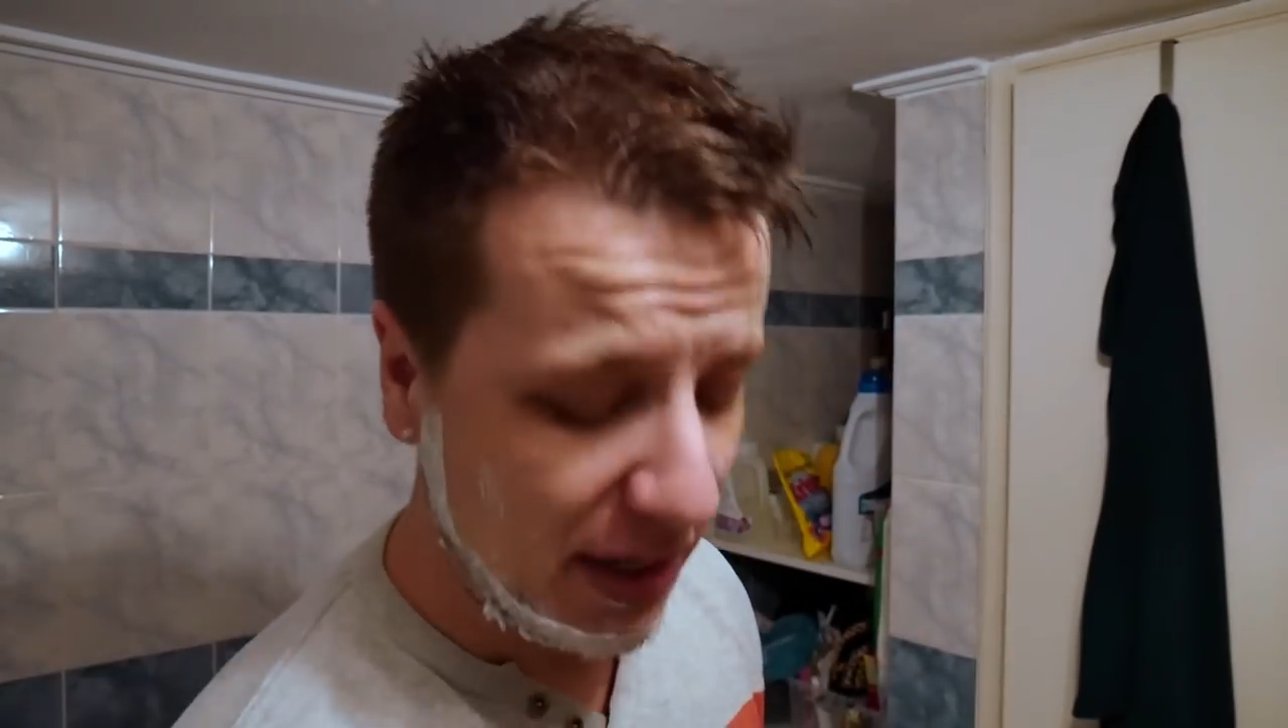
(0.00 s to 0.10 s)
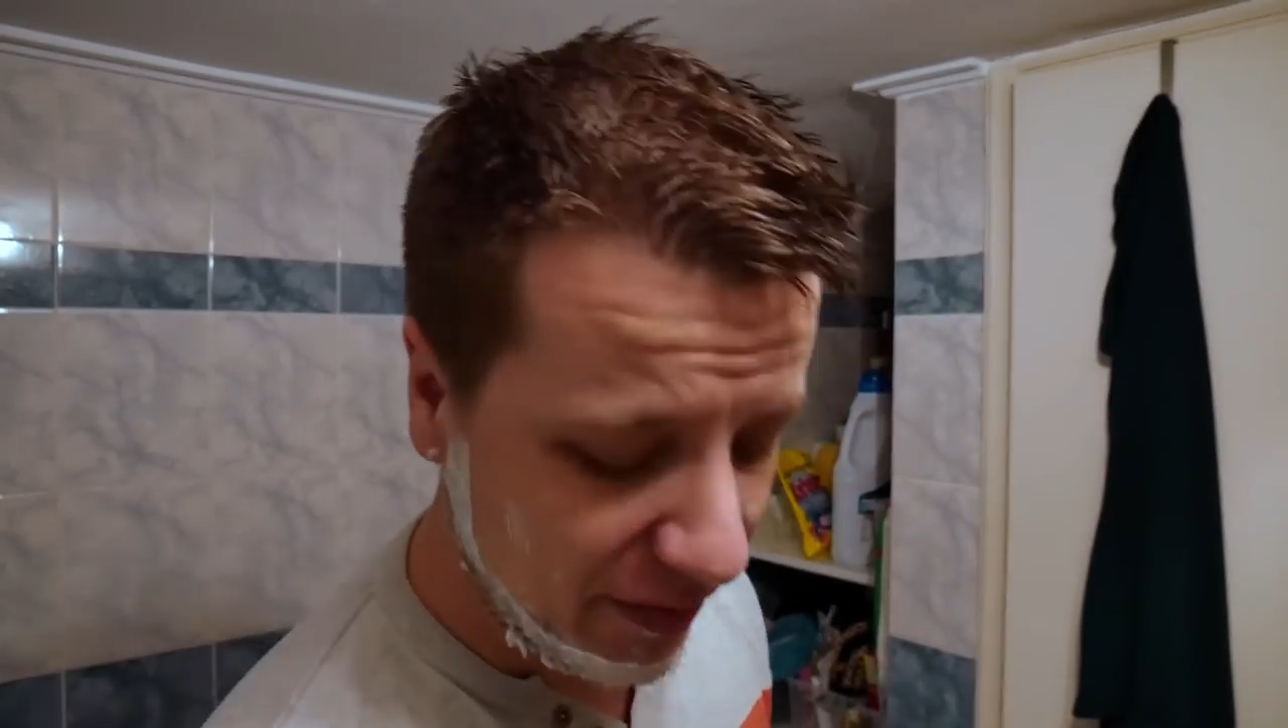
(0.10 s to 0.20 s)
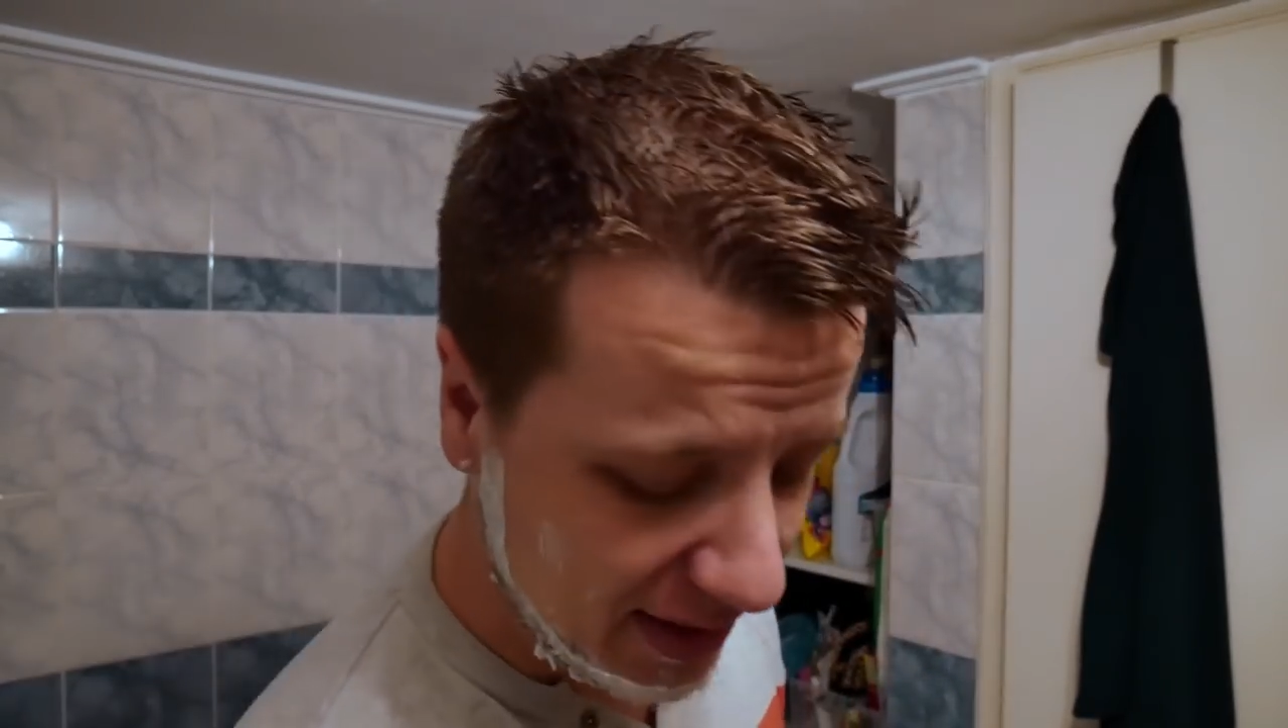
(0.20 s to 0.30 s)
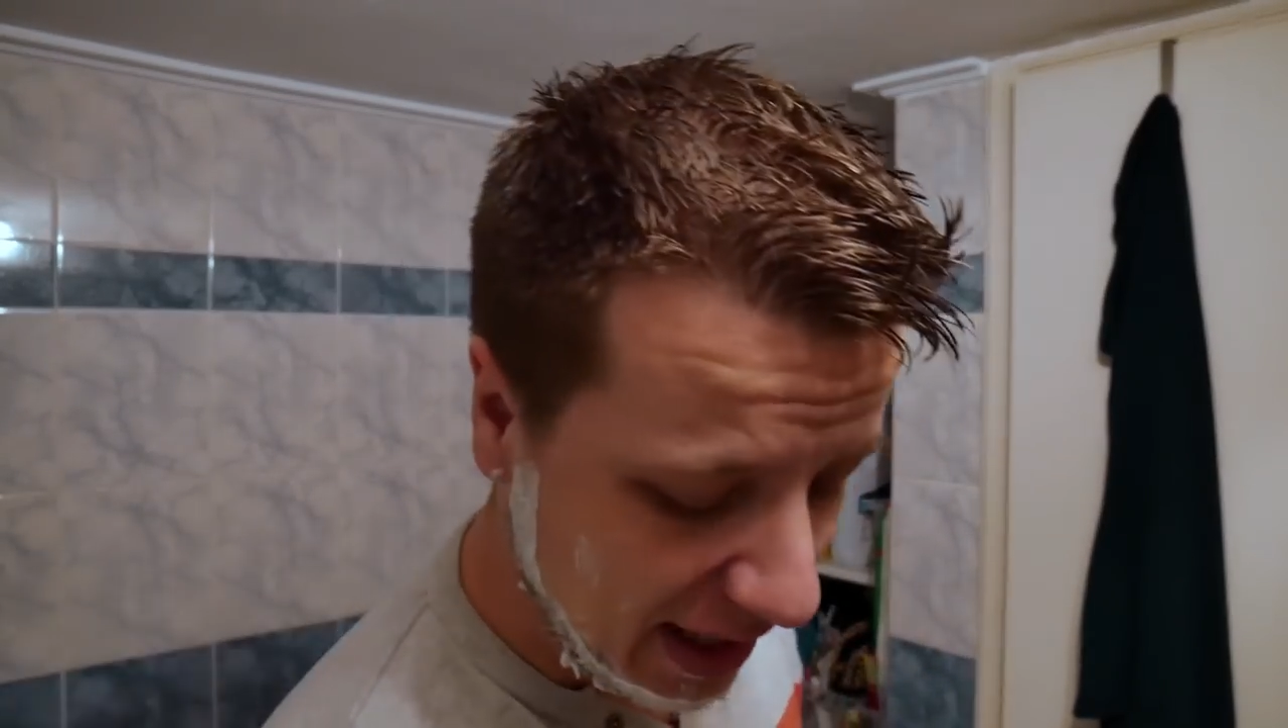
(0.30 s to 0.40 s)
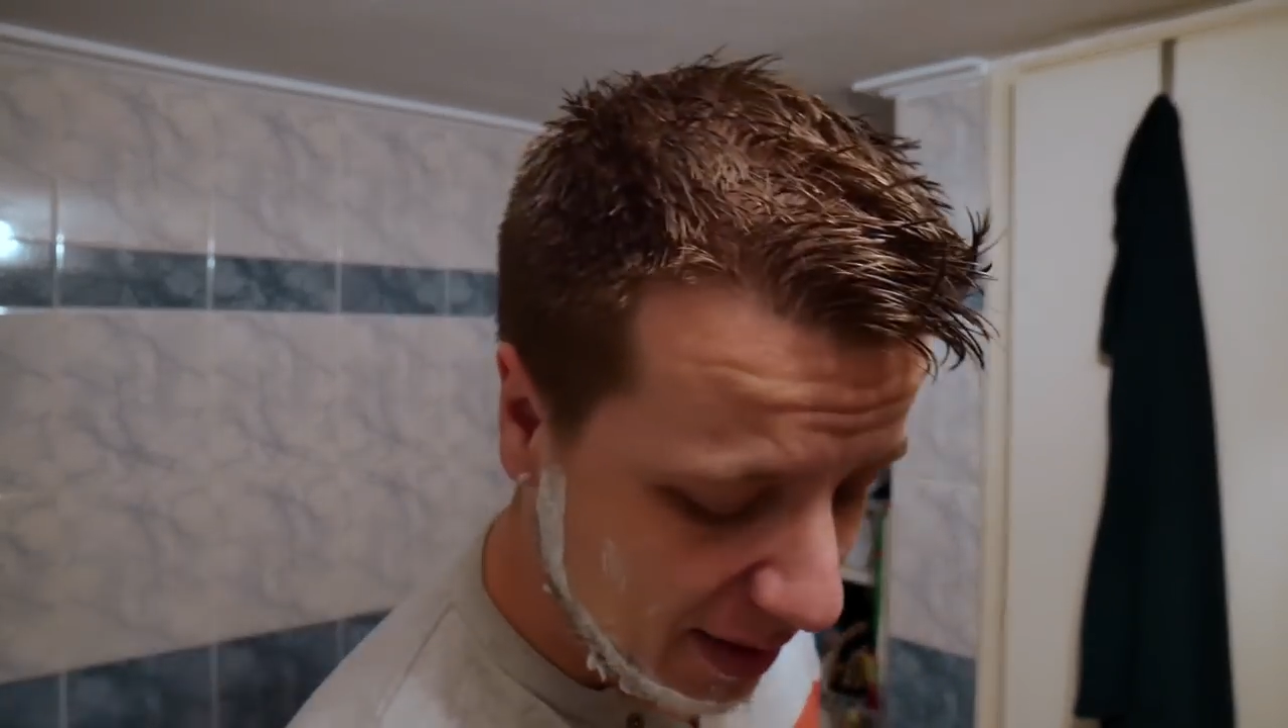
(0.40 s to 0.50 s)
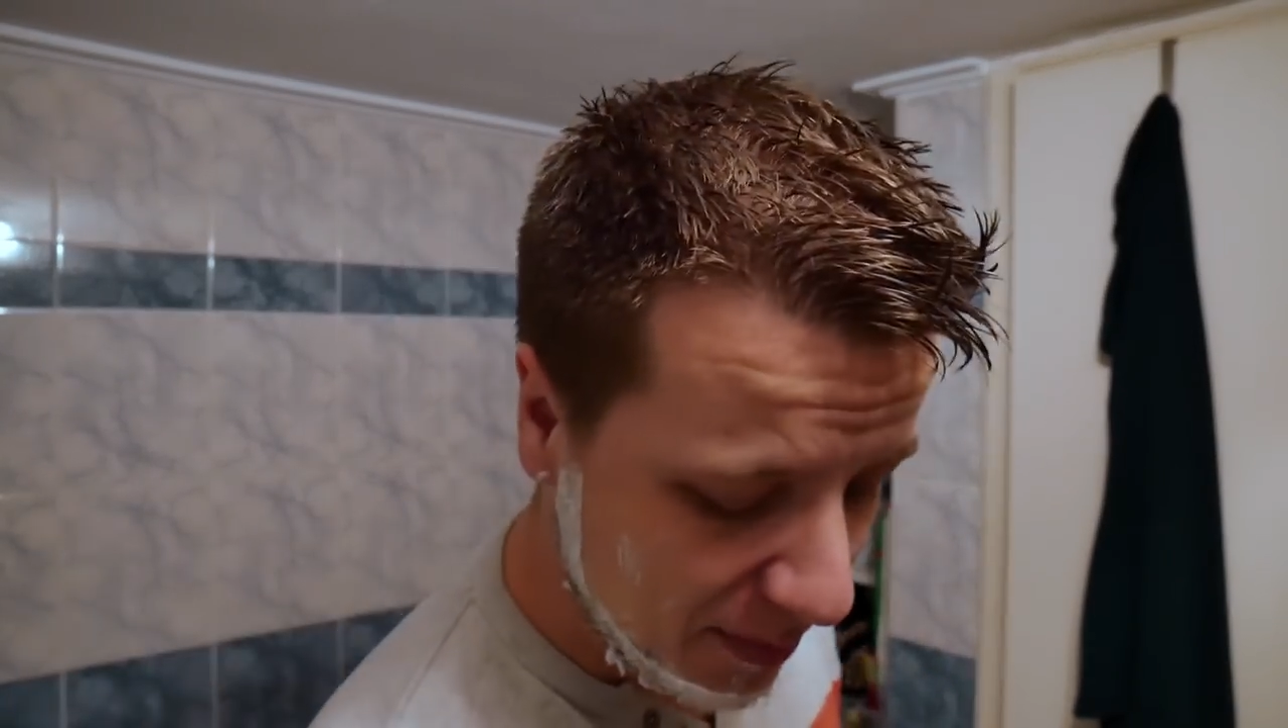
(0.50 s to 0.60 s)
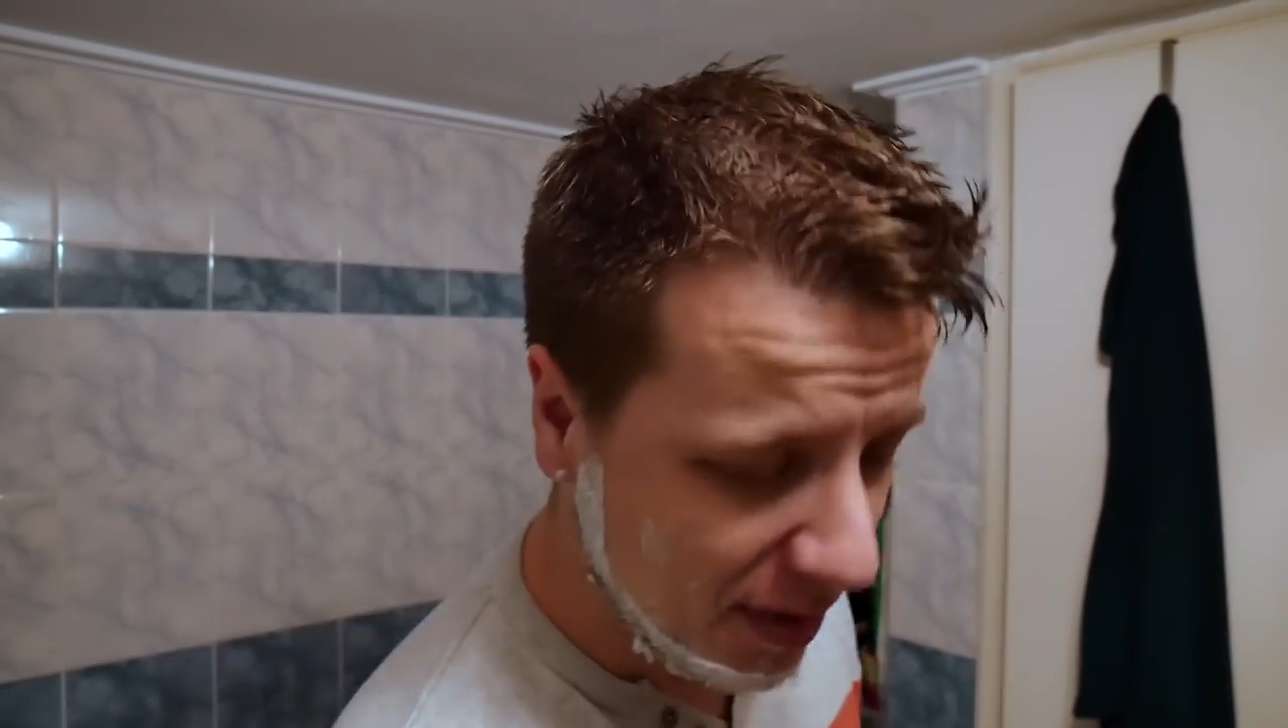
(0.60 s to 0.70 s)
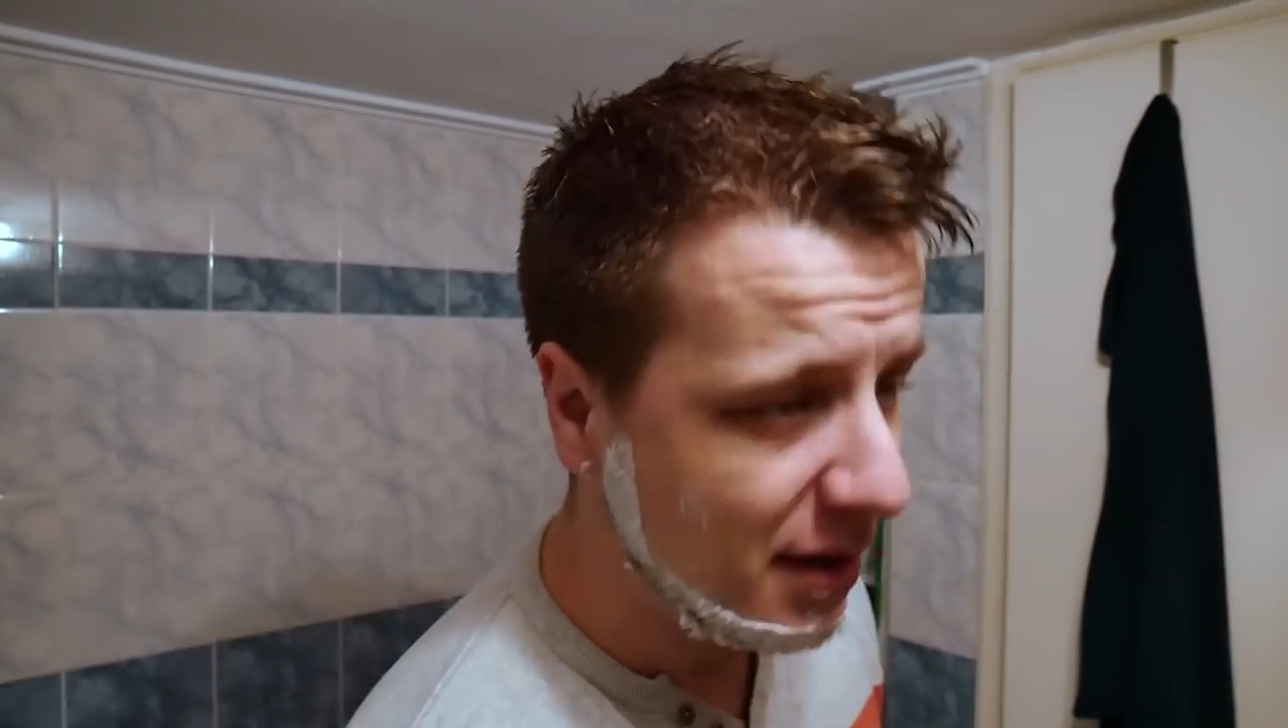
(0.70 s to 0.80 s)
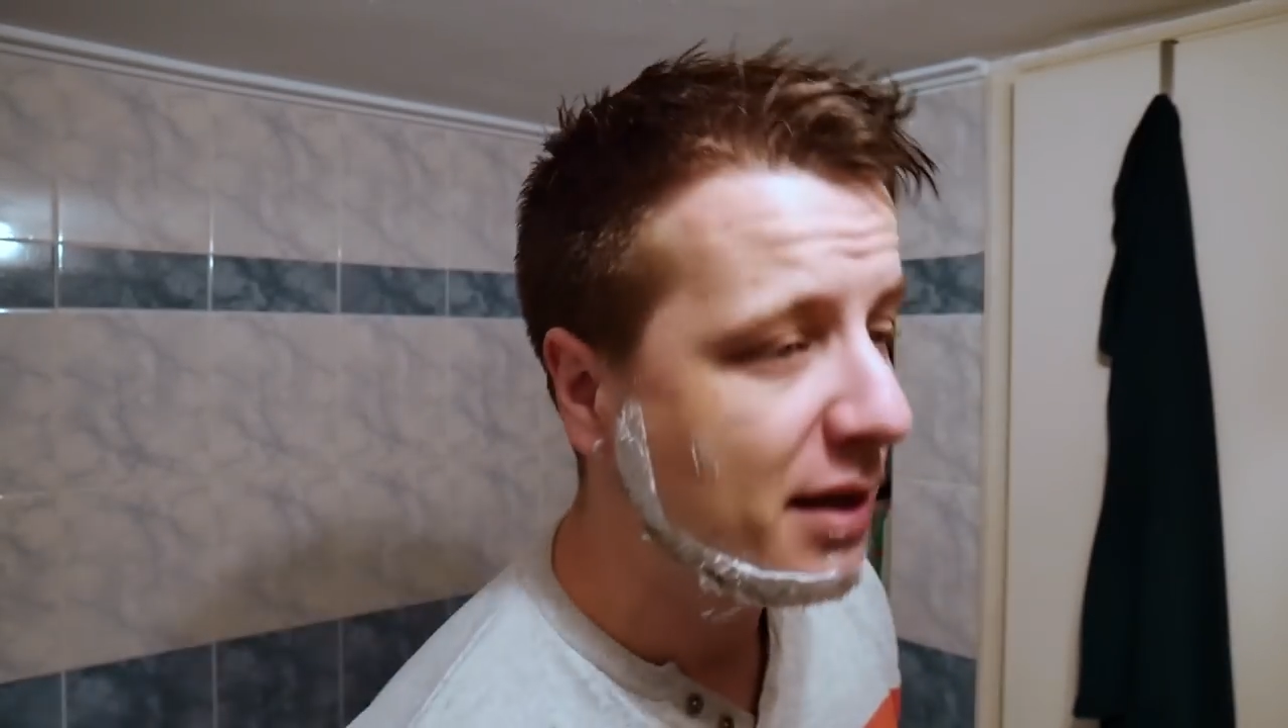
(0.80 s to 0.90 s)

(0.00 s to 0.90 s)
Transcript: Every time